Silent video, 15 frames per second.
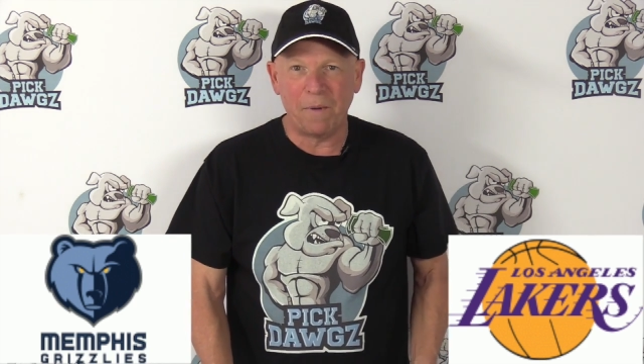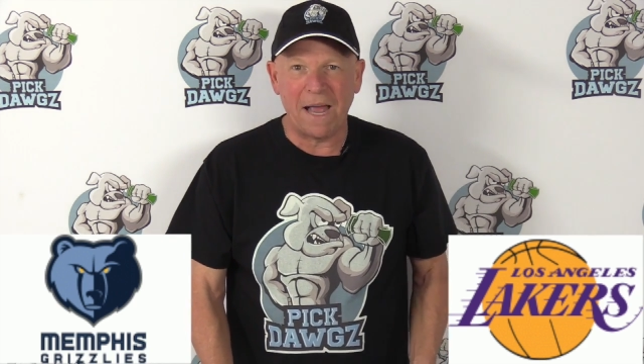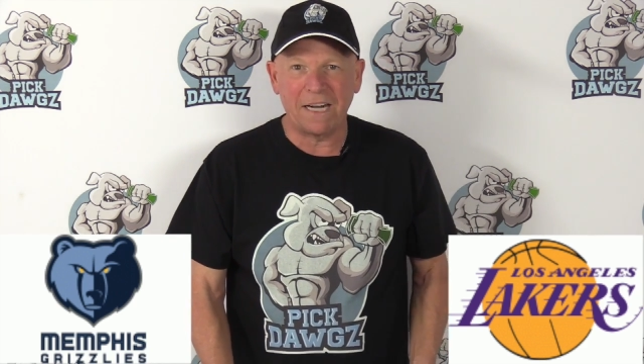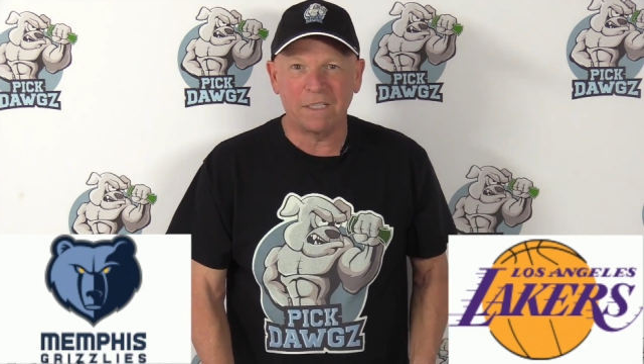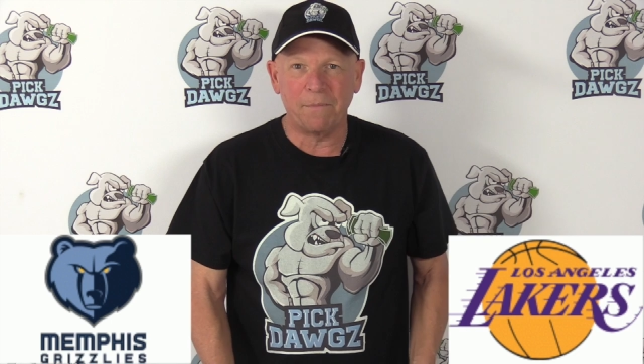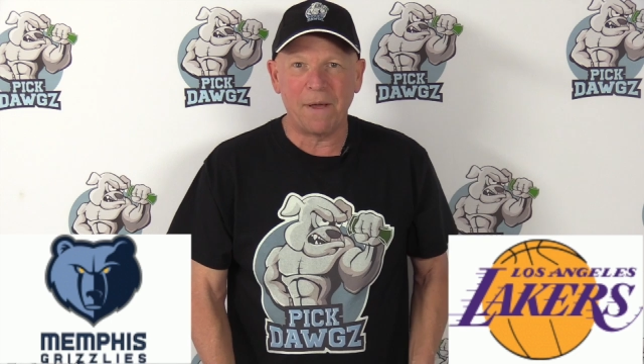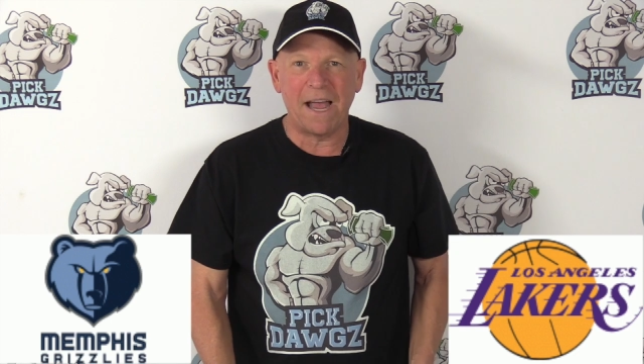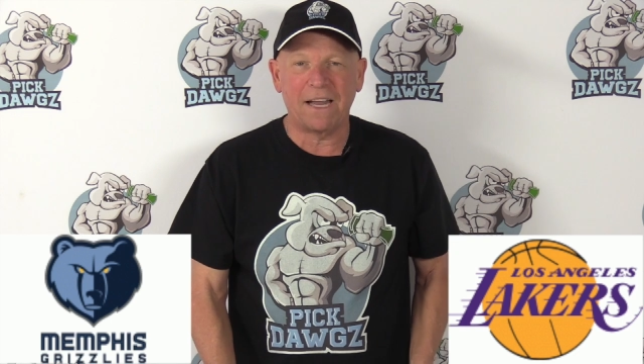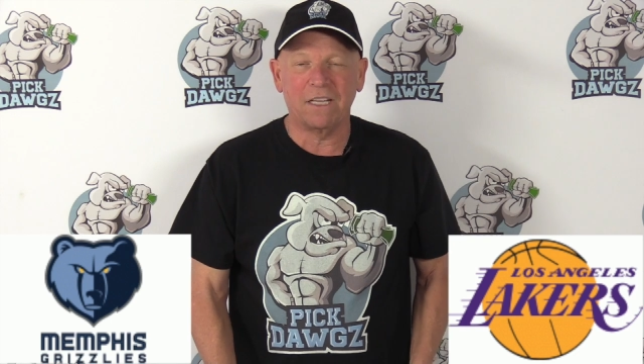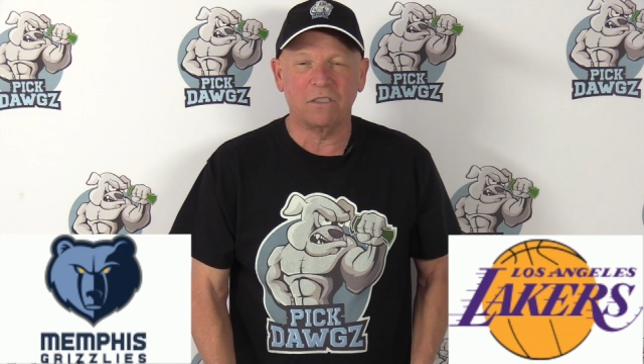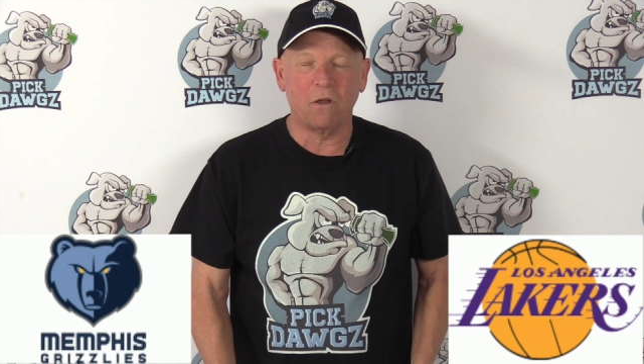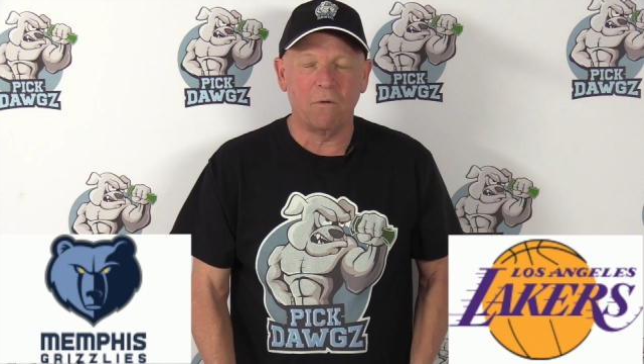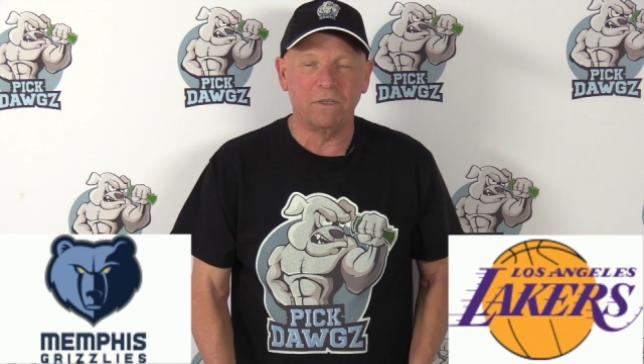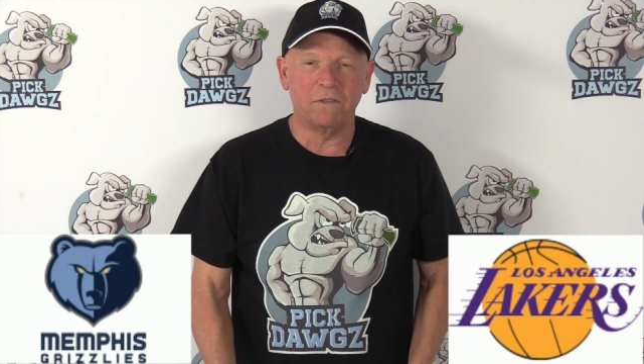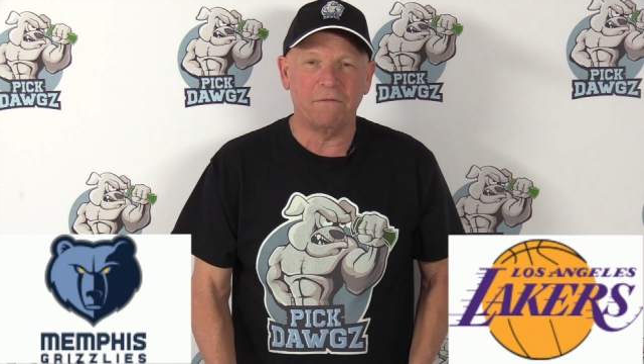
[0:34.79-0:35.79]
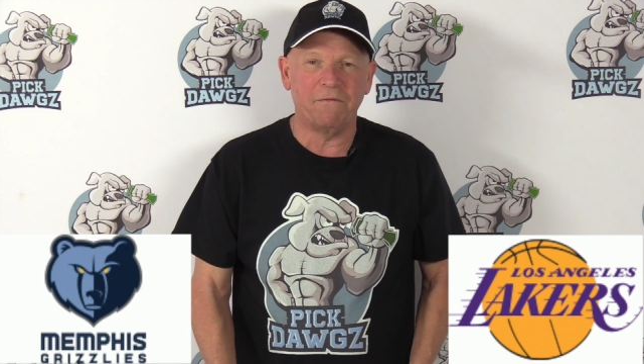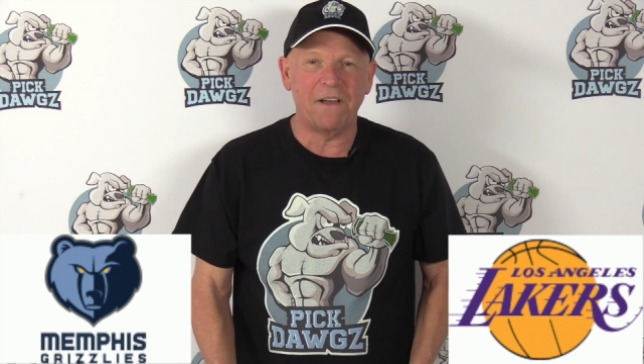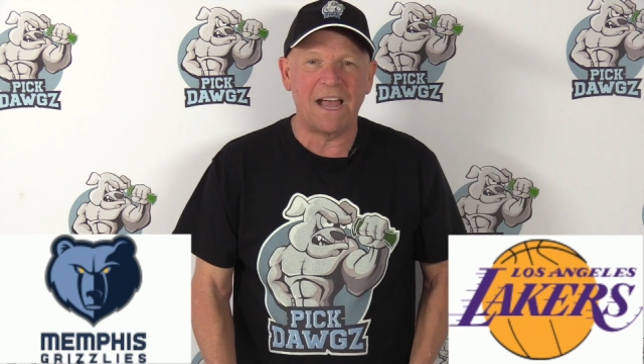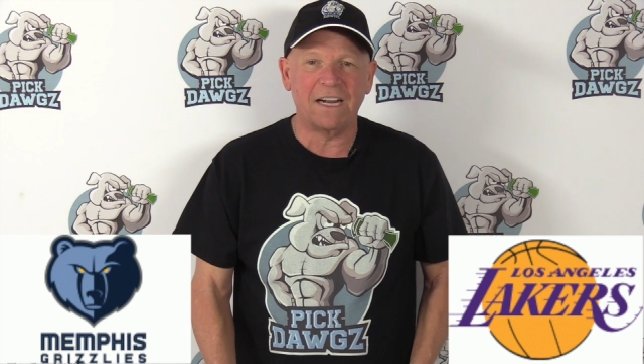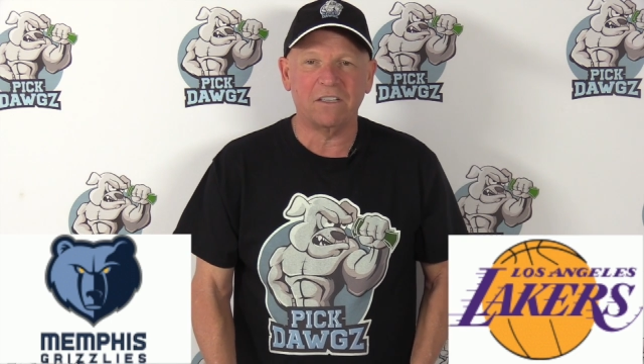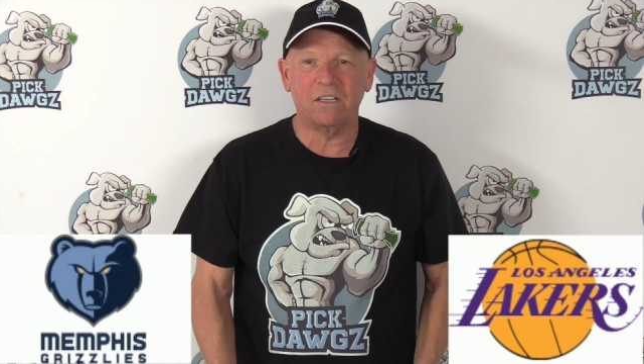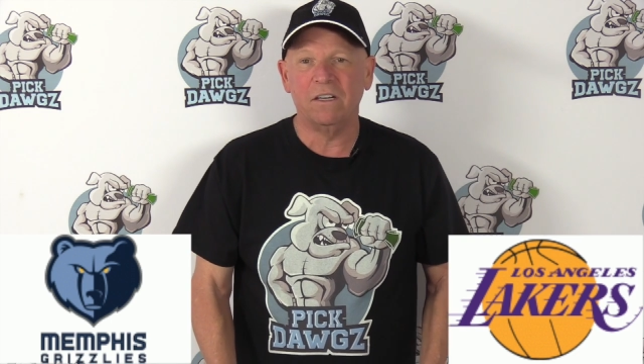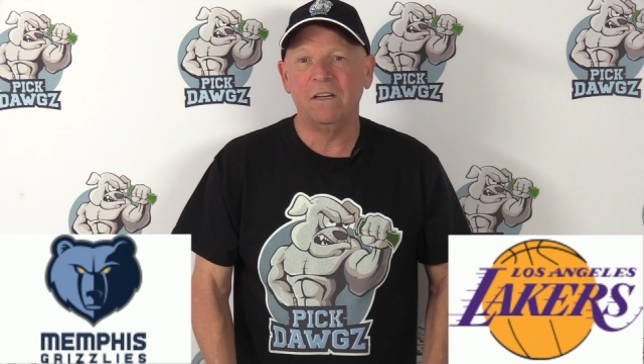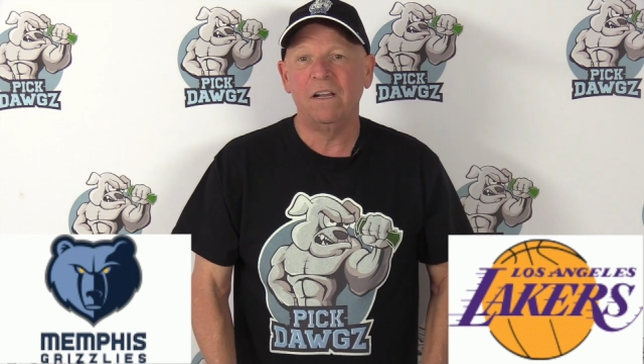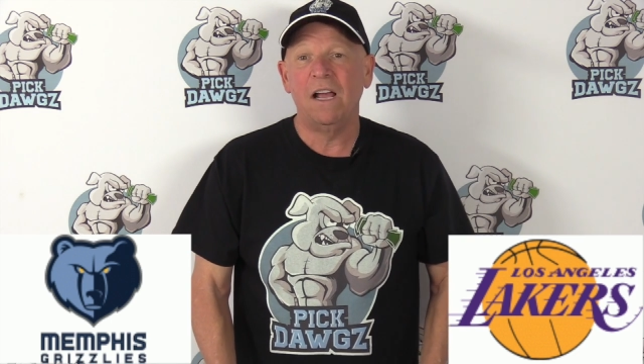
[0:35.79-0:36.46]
back-to-back is always a factor.